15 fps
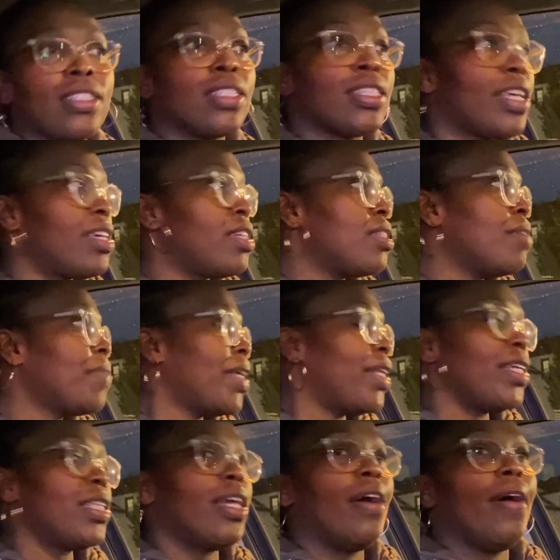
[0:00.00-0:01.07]
and steak, something
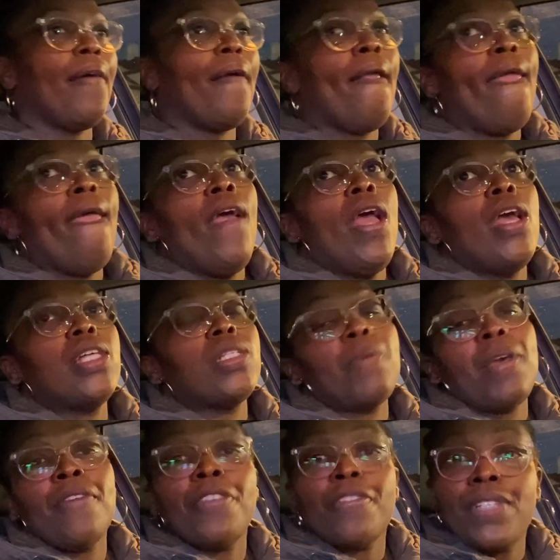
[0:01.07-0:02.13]
like that. It's
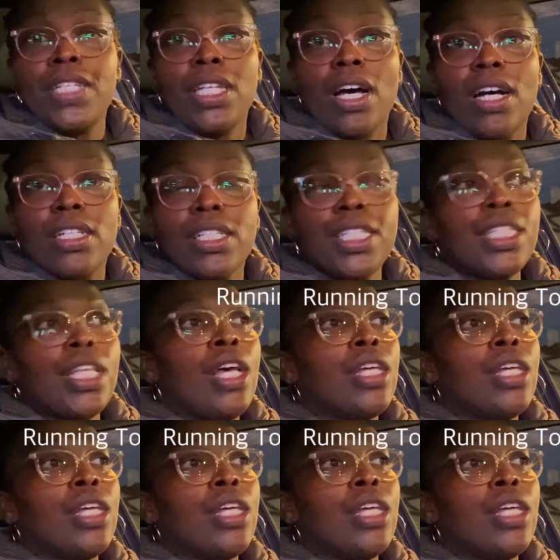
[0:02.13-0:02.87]
paying $15.